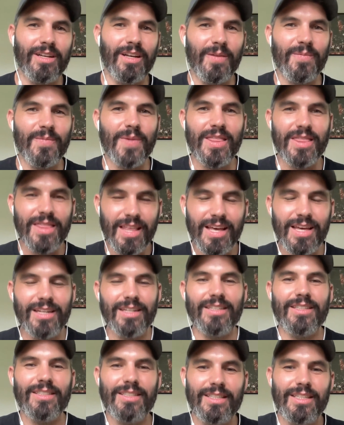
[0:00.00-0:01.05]
And
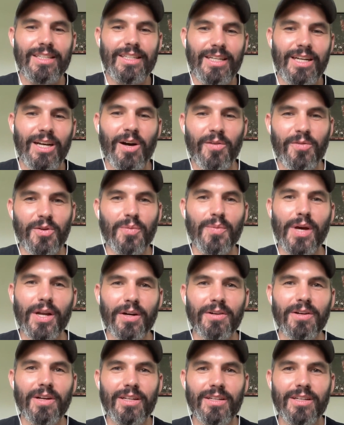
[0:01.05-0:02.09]
then I'll feel
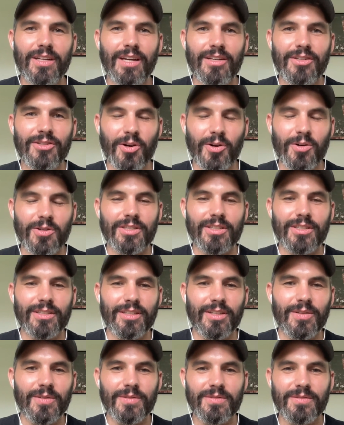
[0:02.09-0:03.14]
better at
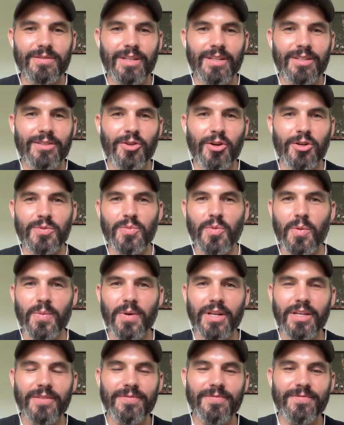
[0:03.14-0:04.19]
charging more money.